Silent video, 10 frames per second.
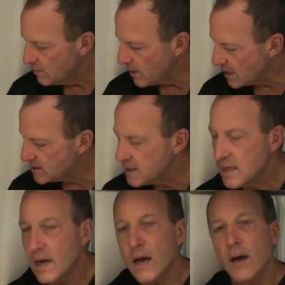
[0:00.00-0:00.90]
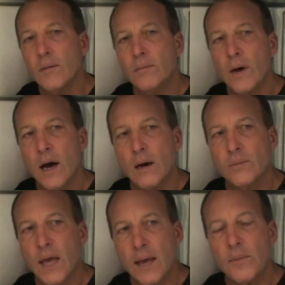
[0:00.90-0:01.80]
Maisie uh, uh,
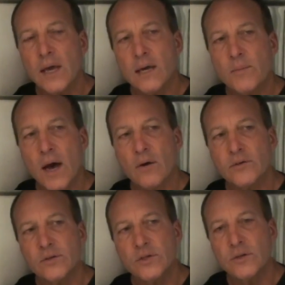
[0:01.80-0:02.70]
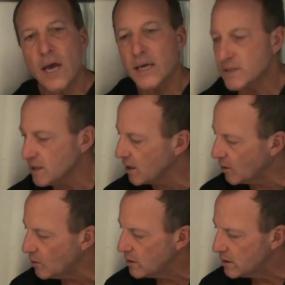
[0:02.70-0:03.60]
came in about two days
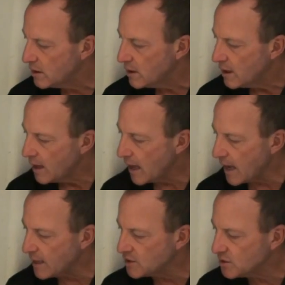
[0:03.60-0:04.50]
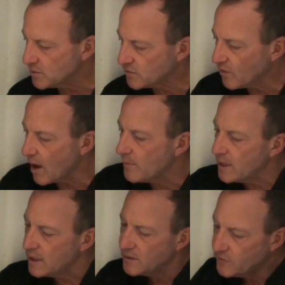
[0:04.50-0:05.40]
ago and she was
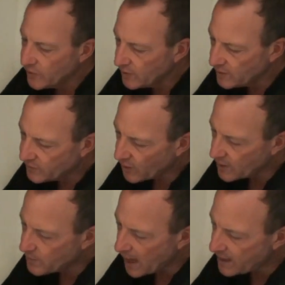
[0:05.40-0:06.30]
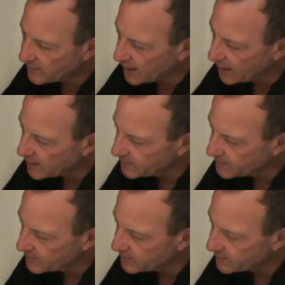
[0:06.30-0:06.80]
vomiting and feeling very badly.